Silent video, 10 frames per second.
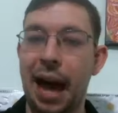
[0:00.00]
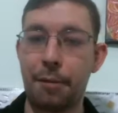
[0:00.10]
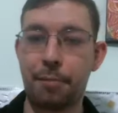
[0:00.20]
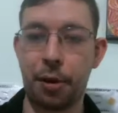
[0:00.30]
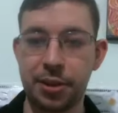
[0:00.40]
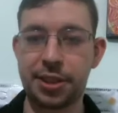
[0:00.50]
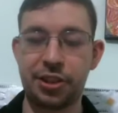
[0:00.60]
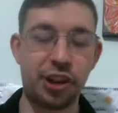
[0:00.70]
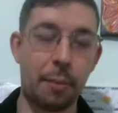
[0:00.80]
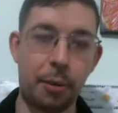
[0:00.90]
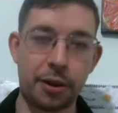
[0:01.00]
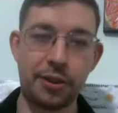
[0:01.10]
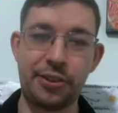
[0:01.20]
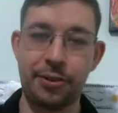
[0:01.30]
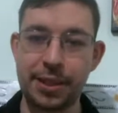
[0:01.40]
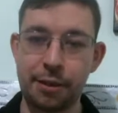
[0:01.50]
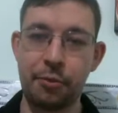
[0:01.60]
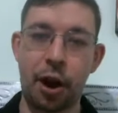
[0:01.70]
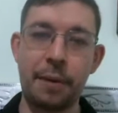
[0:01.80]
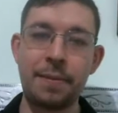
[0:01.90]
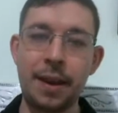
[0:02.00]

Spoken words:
outposts to jump onto, as it were.